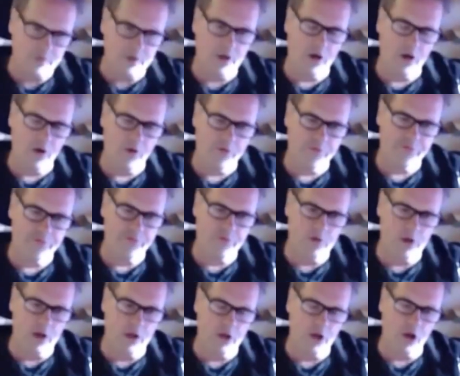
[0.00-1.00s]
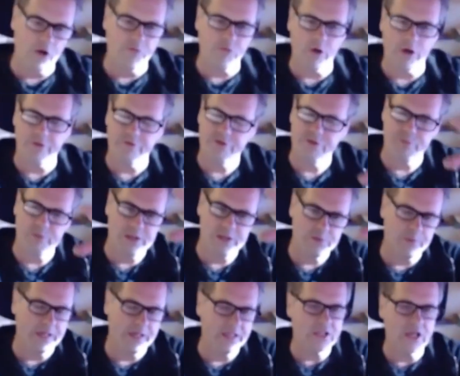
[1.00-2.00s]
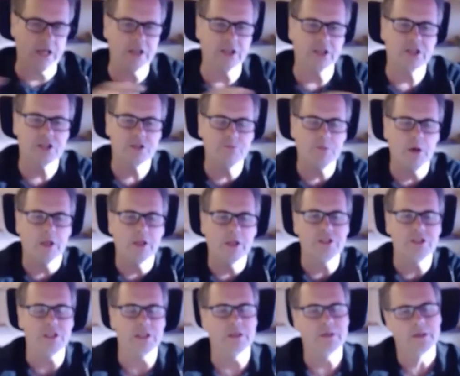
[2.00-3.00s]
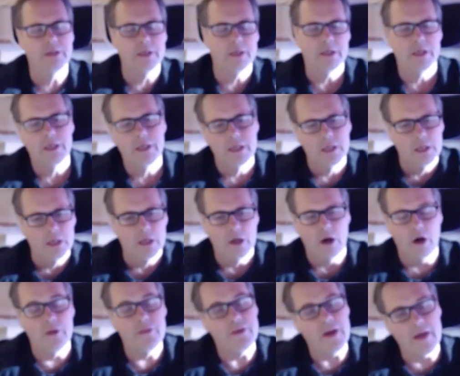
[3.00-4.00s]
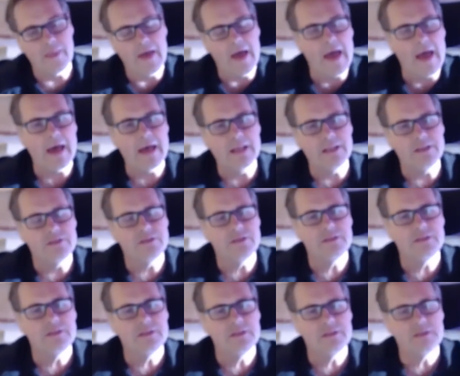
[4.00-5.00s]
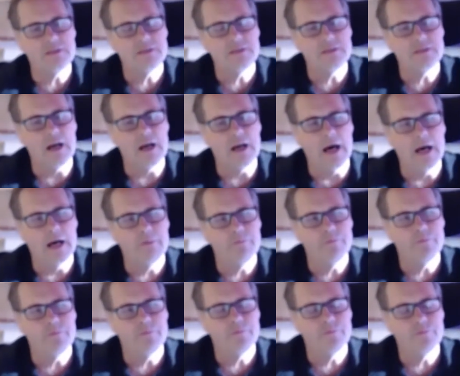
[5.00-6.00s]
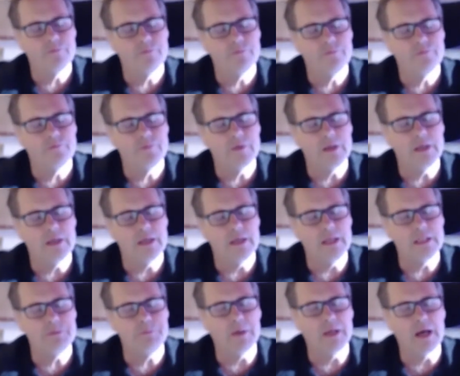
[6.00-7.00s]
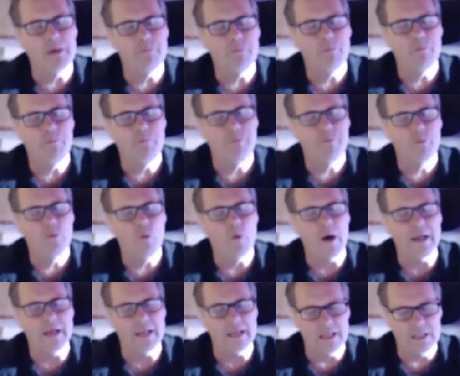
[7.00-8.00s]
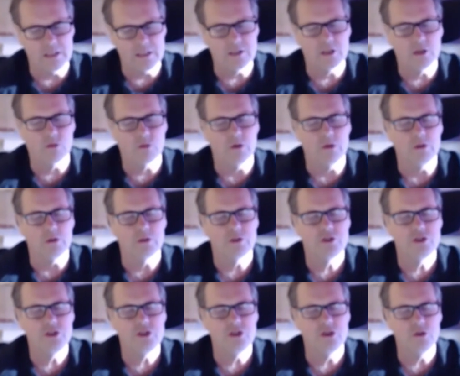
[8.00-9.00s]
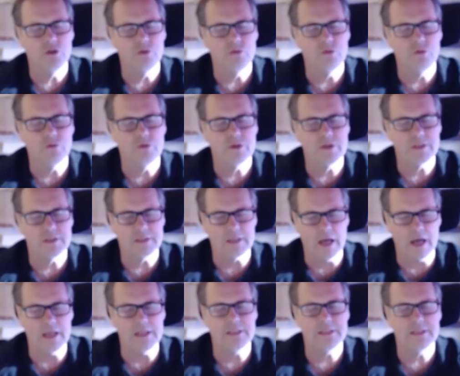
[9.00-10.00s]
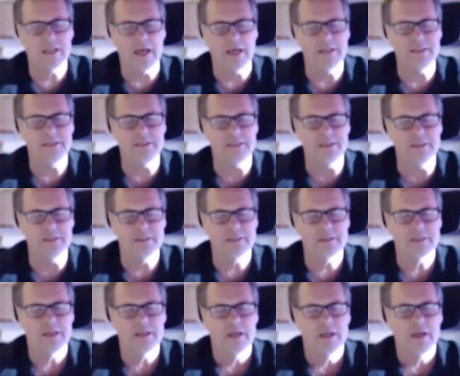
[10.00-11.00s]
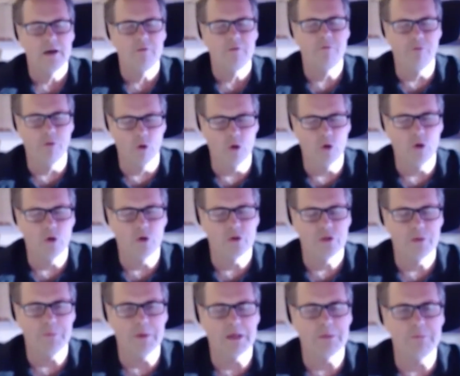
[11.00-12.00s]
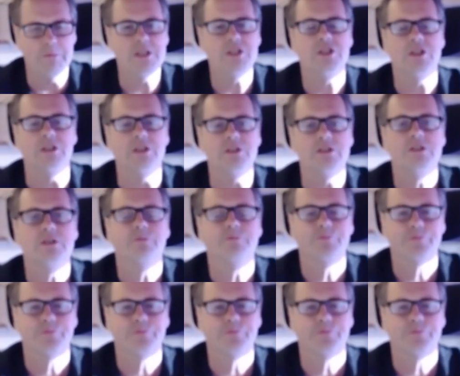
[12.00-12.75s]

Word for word: of a lot of what is being done in cosmology. On the other hand, um, it's become quite integral to the science cases for the big missions.